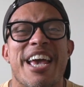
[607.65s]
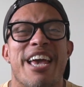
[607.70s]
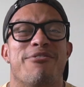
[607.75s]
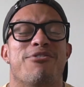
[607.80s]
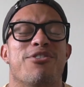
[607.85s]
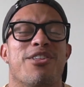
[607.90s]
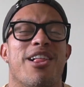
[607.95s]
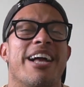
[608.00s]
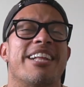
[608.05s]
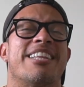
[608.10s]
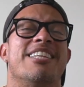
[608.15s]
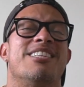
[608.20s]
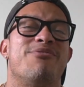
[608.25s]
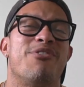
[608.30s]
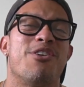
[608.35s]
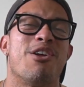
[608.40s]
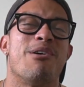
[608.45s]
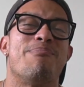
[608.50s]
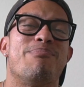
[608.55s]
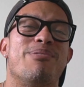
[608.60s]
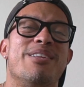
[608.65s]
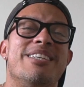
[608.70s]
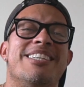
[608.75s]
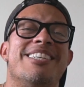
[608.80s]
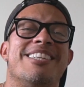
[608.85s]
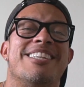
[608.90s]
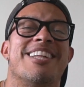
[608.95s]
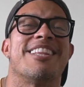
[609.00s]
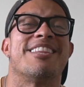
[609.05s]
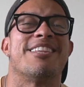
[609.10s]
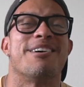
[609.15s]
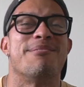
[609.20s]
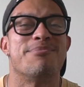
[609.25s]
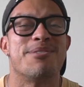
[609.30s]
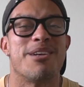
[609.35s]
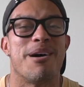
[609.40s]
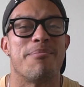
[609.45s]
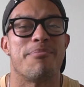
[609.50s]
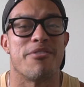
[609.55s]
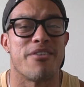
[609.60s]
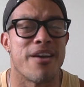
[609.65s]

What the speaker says: If you like this video, please hit that thumbs up.